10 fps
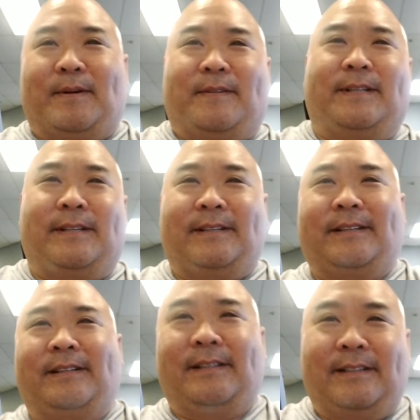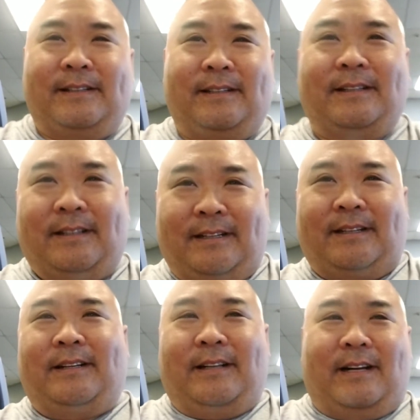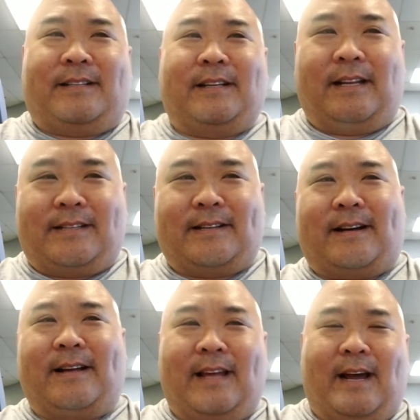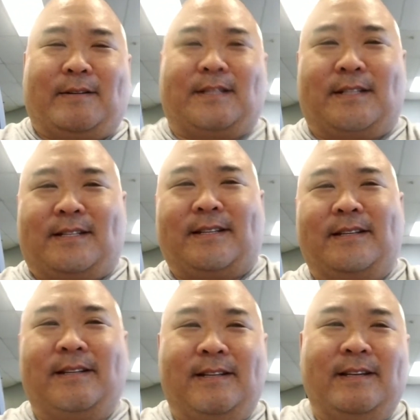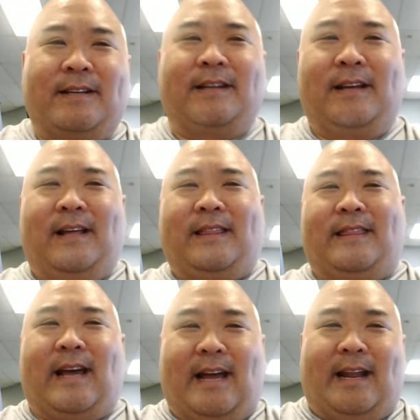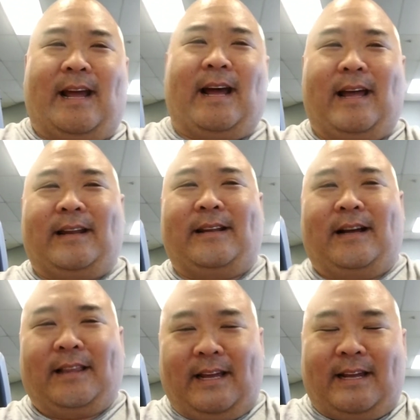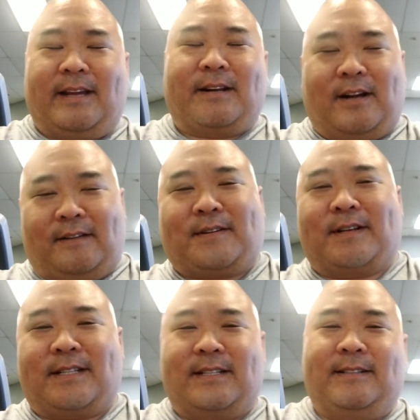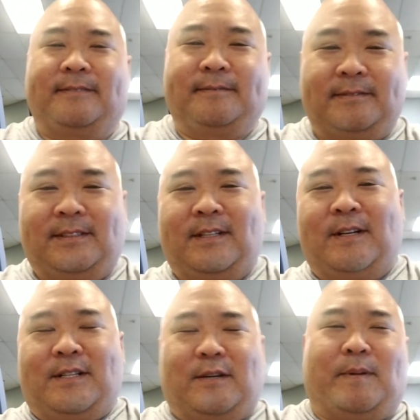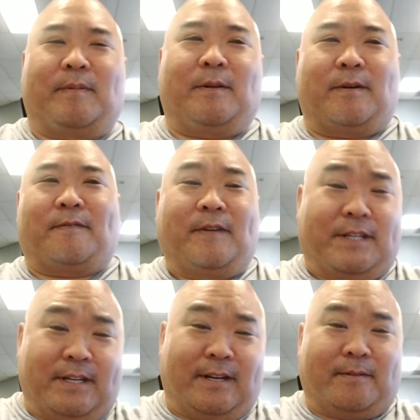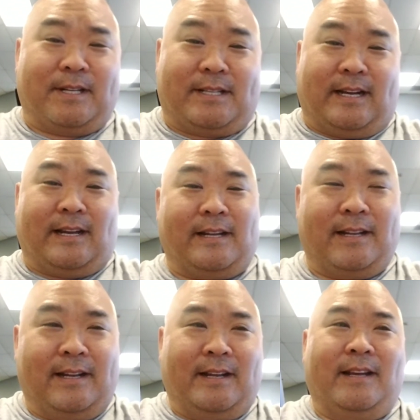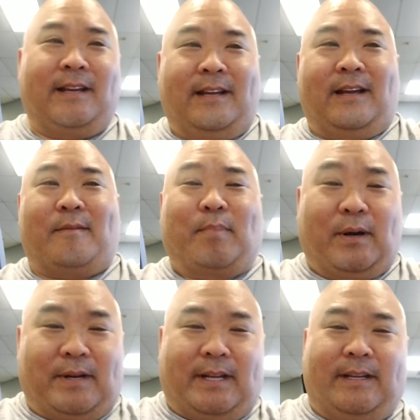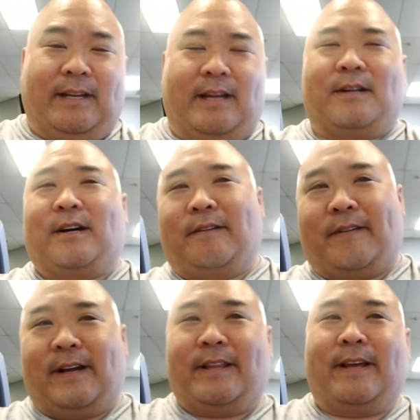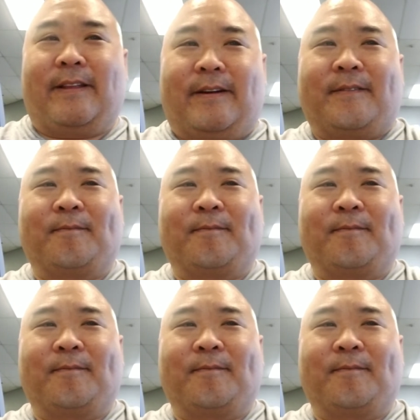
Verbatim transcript: moving until I saw the houses that had a lake and a golf course. So people were fishing on one side and boating and golfing on the other.